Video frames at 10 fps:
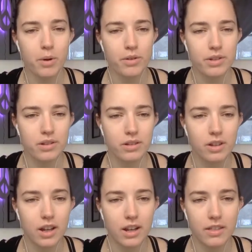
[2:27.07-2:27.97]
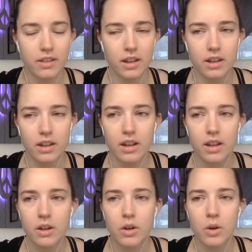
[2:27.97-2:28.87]
and personal, and I think
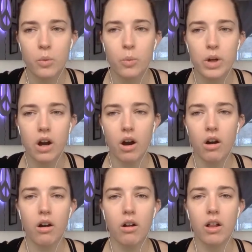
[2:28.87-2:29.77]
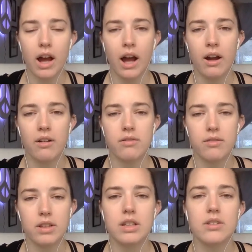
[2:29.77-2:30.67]
we all
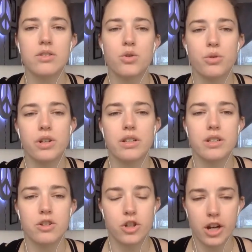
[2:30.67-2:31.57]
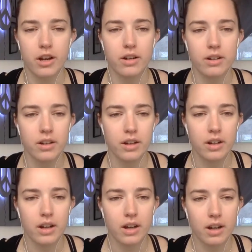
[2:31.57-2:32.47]
have these stories to share.
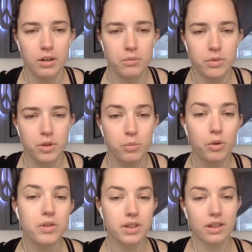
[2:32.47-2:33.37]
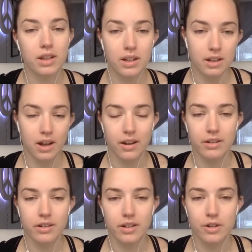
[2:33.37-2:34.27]
So both Selena and
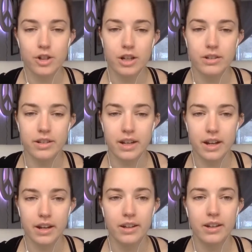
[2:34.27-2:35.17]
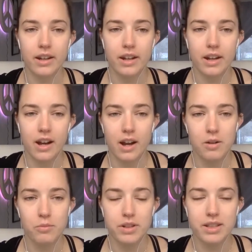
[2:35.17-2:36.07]
I are going to share today.
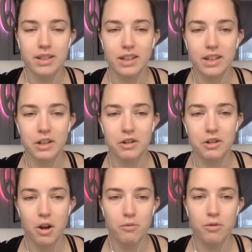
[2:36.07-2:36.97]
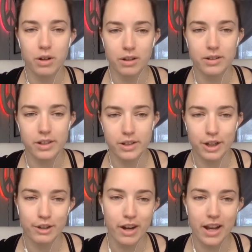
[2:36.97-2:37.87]
But Selena, you're up first.
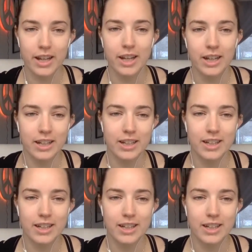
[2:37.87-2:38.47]
Are you ready?